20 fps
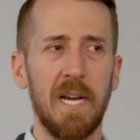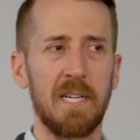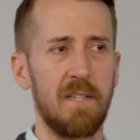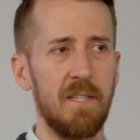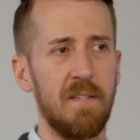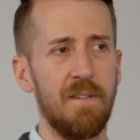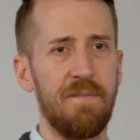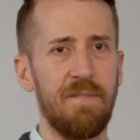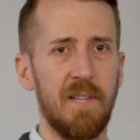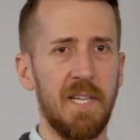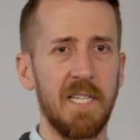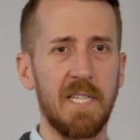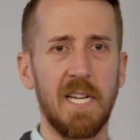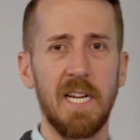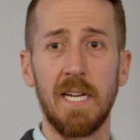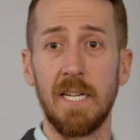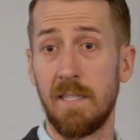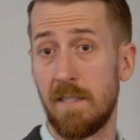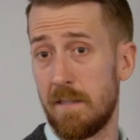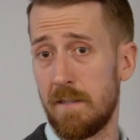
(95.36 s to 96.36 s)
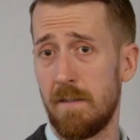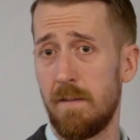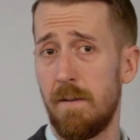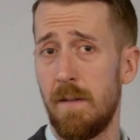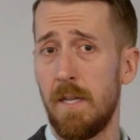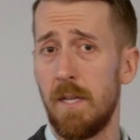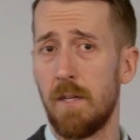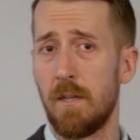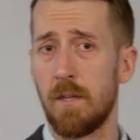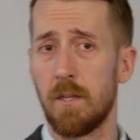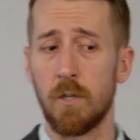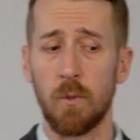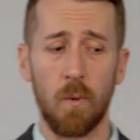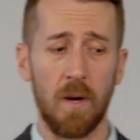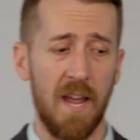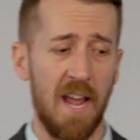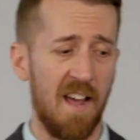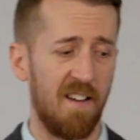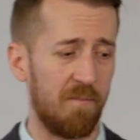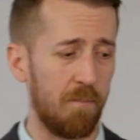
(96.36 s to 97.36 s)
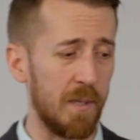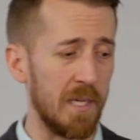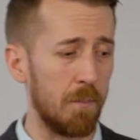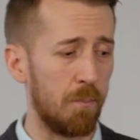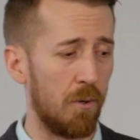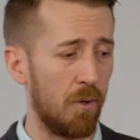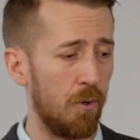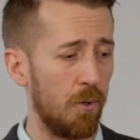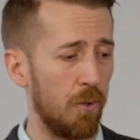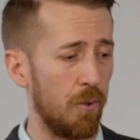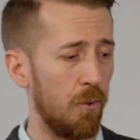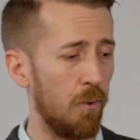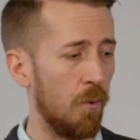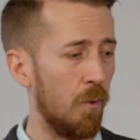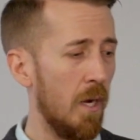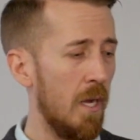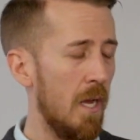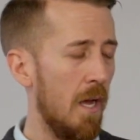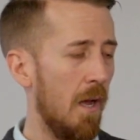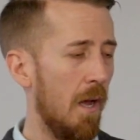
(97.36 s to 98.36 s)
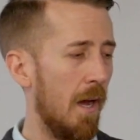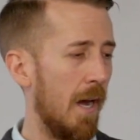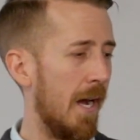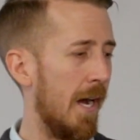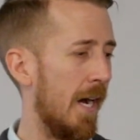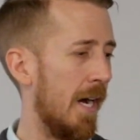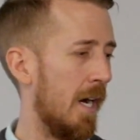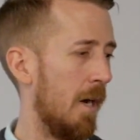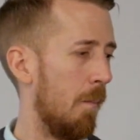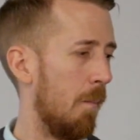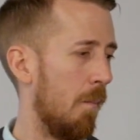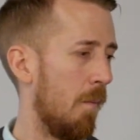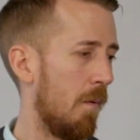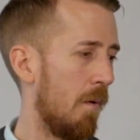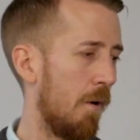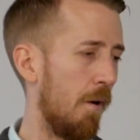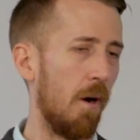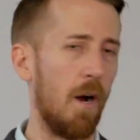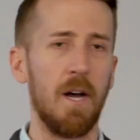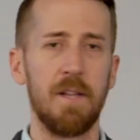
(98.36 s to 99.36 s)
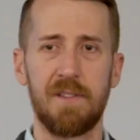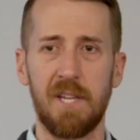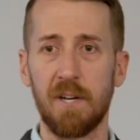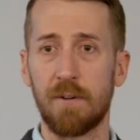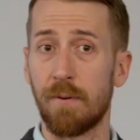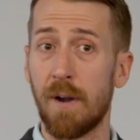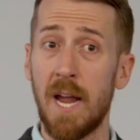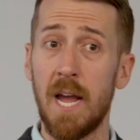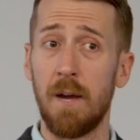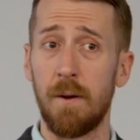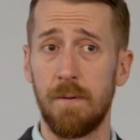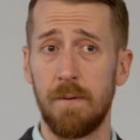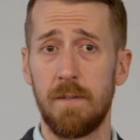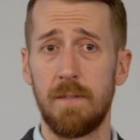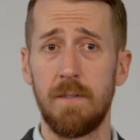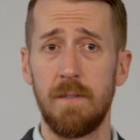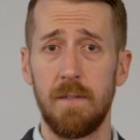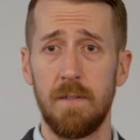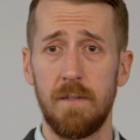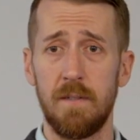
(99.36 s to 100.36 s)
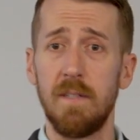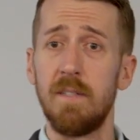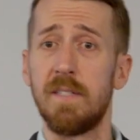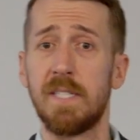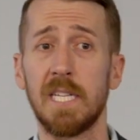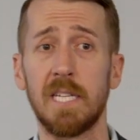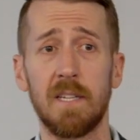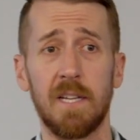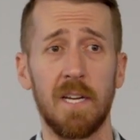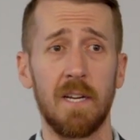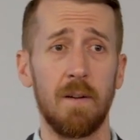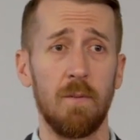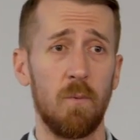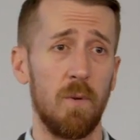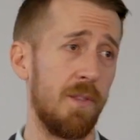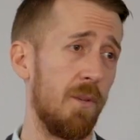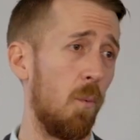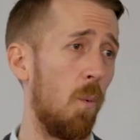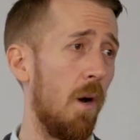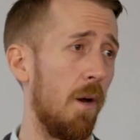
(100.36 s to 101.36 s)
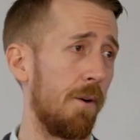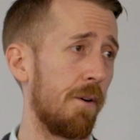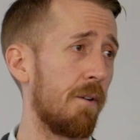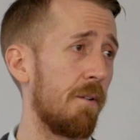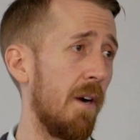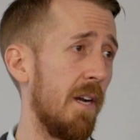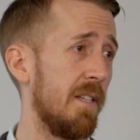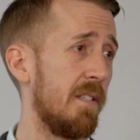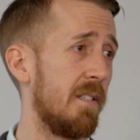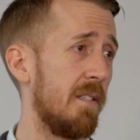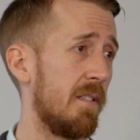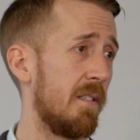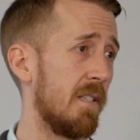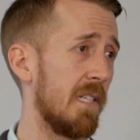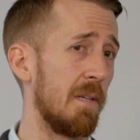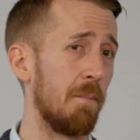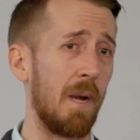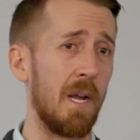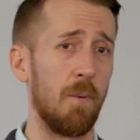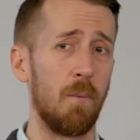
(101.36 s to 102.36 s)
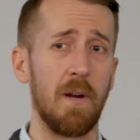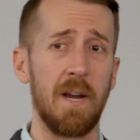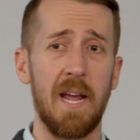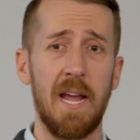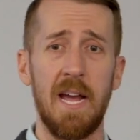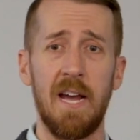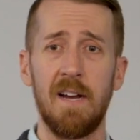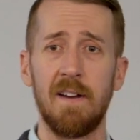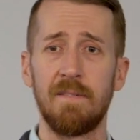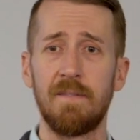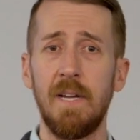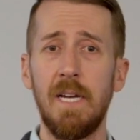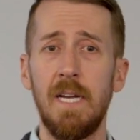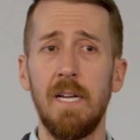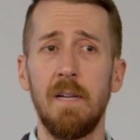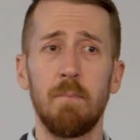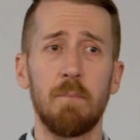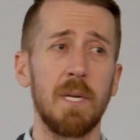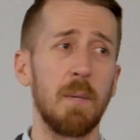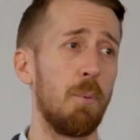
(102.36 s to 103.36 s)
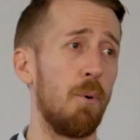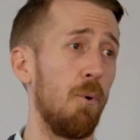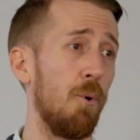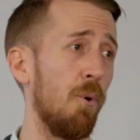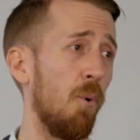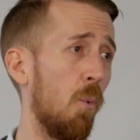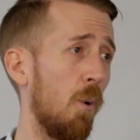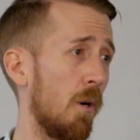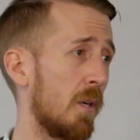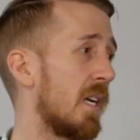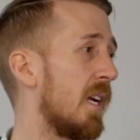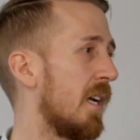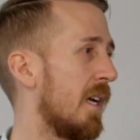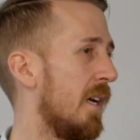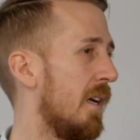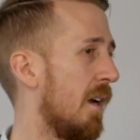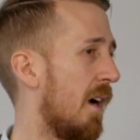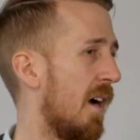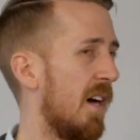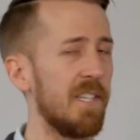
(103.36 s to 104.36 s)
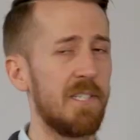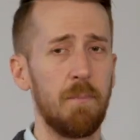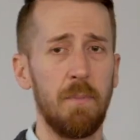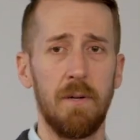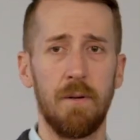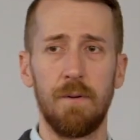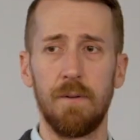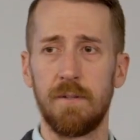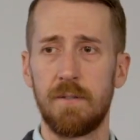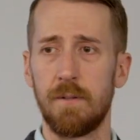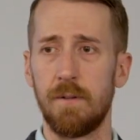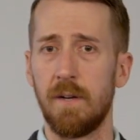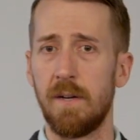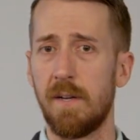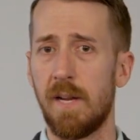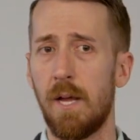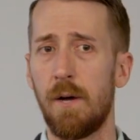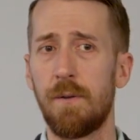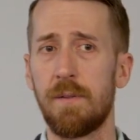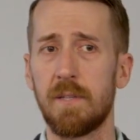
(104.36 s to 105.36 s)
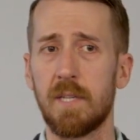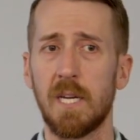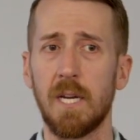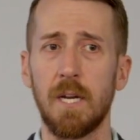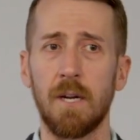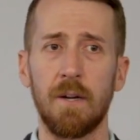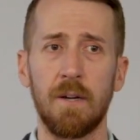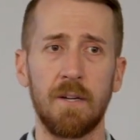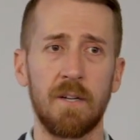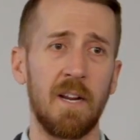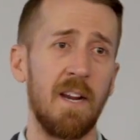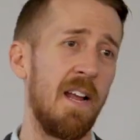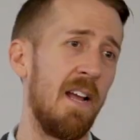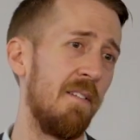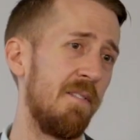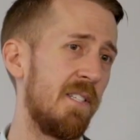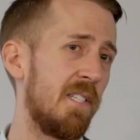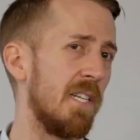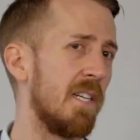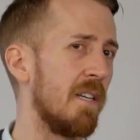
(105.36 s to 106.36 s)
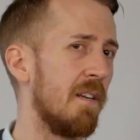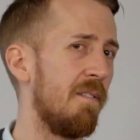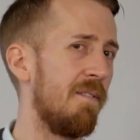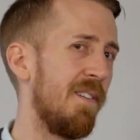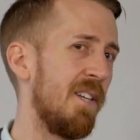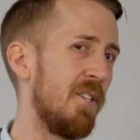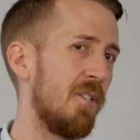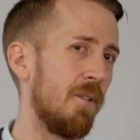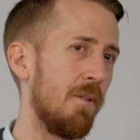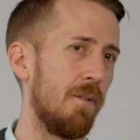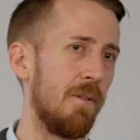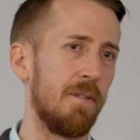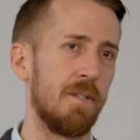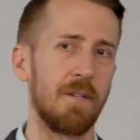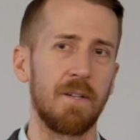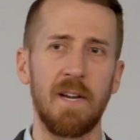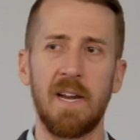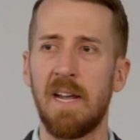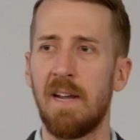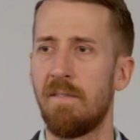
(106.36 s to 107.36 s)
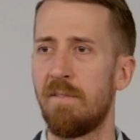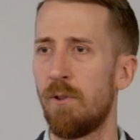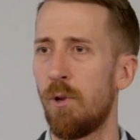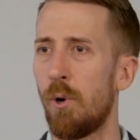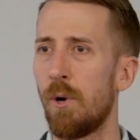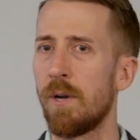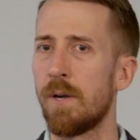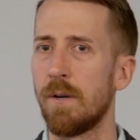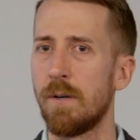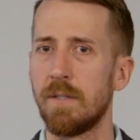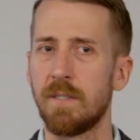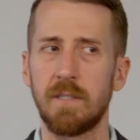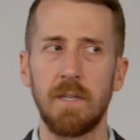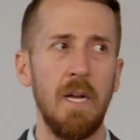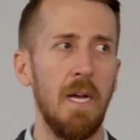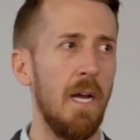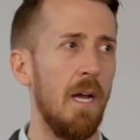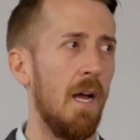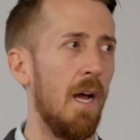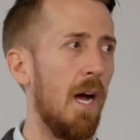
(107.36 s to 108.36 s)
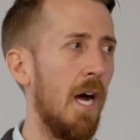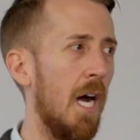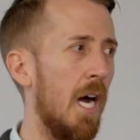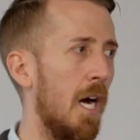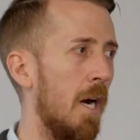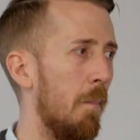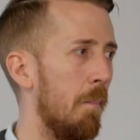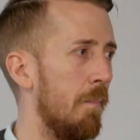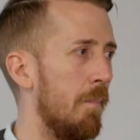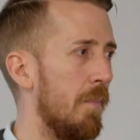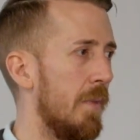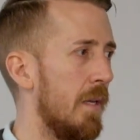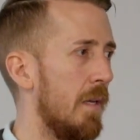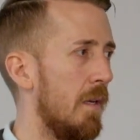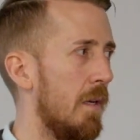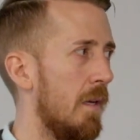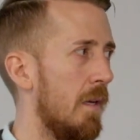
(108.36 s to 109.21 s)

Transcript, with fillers: back to the Flint case, you want to have people who um, are on the ground dealing with the water crisis. You might want to have people who are working in hospitals or in healthcare. You're going to have city officials. You're going to have lawyers. Um,